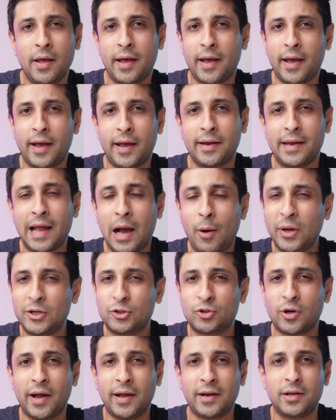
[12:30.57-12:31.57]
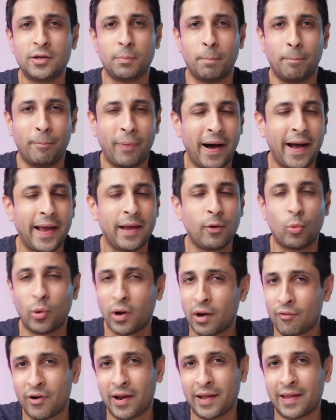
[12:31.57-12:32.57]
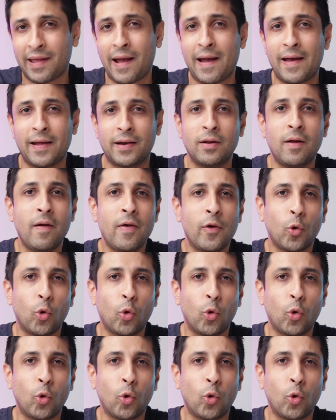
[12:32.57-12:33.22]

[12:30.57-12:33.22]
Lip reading: And now I try to buy whatever I can,